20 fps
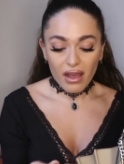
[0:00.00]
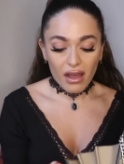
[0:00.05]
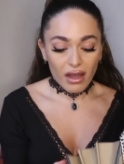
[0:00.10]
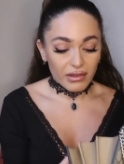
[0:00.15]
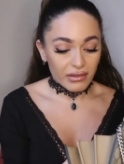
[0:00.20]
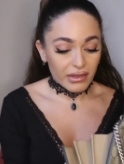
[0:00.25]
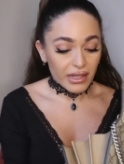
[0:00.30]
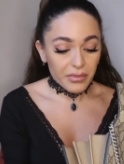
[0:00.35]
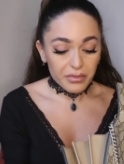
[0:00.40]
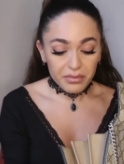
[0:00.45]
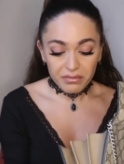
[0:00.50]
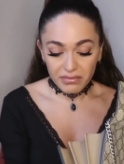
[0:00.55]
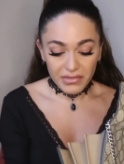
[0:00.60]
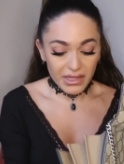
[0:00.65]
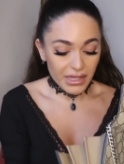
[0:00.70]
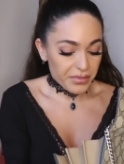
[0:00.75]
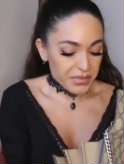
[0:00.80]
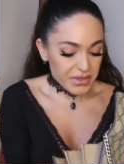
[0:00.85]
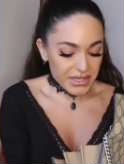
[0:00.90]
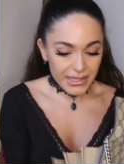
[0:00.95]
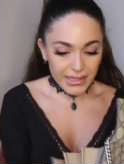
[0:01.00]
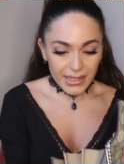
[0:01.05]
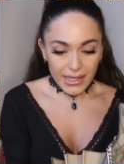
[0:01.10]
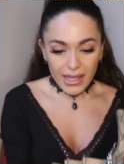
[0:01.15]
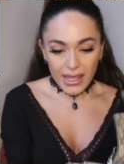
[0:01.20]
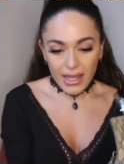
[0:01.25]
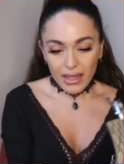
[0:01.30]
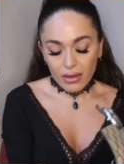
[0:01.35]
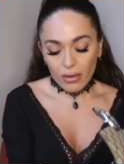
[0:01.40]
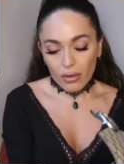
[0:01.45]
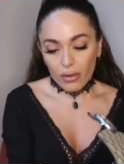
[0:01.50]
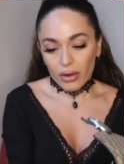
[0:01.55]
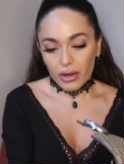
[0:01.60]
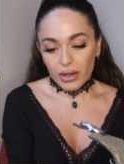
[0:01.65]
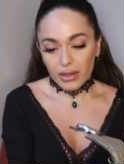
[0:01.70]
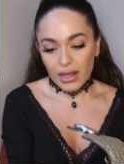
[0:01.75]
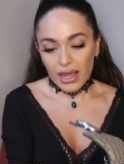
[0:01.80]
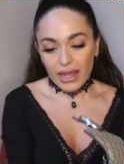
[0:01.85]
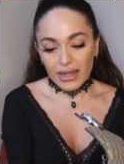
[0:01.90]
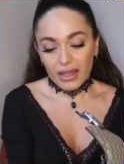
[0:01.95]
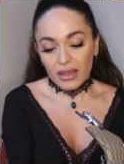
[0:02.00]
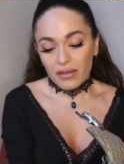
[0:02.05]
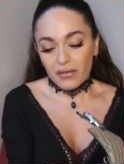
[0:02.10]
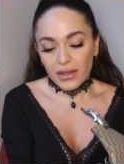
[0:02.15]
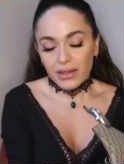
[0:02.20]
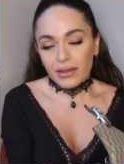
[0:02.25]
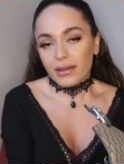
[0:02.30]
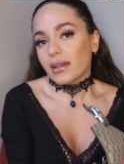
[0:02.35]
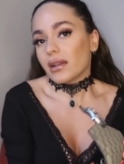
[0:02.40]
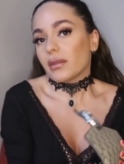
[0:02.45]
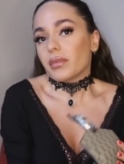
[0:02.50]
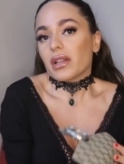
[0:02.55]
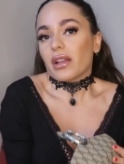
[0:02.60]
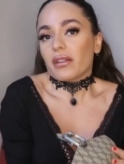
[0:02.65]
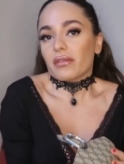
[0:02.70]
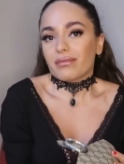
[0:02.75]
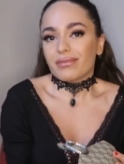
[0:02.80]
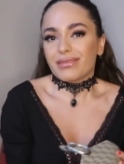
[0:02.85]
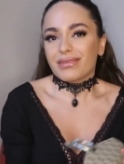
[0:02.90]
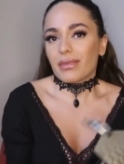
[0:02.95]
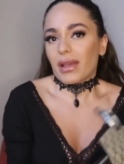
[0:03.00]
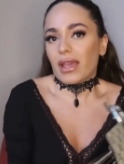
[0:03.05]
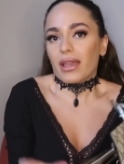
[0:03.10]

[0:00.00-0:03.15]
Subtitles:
lipstick, or like even a little bit of,